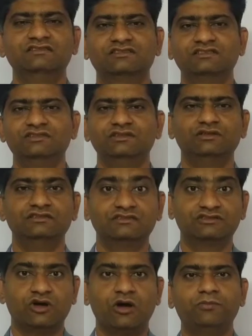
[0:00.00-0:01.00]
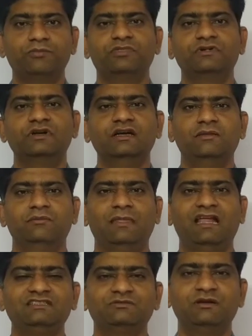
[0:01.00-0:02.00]
he is a CEO, he is top
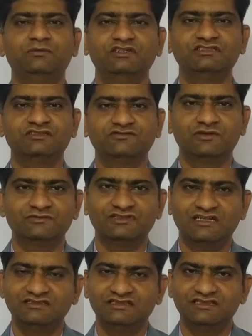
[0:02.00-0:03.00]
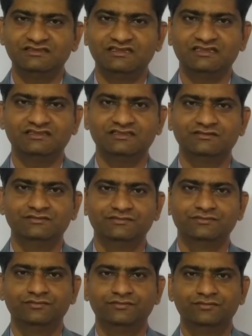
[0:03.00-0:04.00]
management person from Sachi and Sachi.
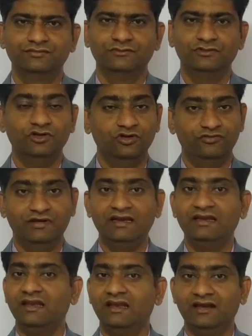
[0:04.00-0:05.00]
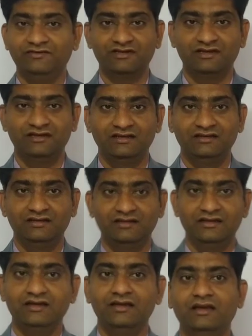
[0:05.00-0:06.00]
No, when he left,
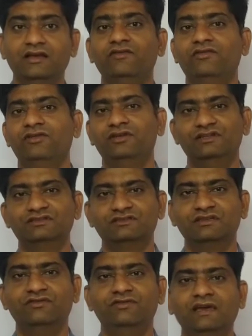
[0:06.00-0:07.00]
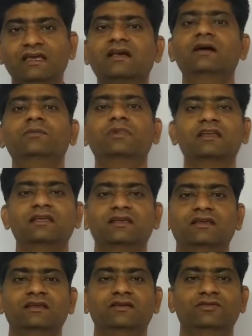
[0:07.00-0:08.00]
he influenced the way
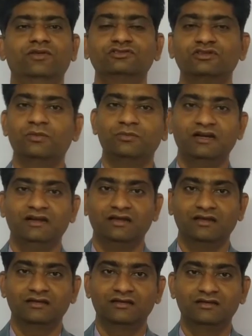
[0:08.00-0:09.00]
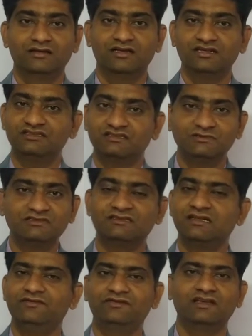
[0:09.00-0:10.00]
company was operating.
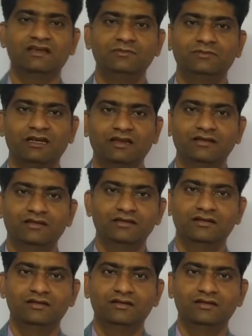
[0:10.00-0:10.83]
Customers left the company.